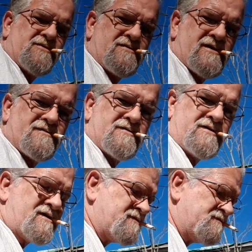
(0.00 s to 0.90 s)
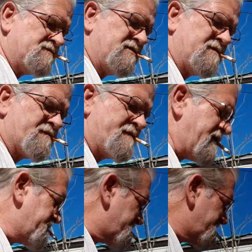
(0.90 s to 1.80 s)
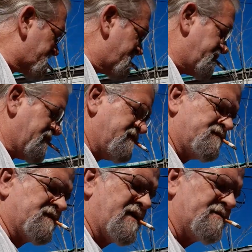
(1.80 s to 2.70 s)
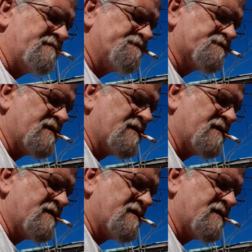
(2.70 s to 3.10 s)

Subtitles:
You got the information. It's going to be a new channel.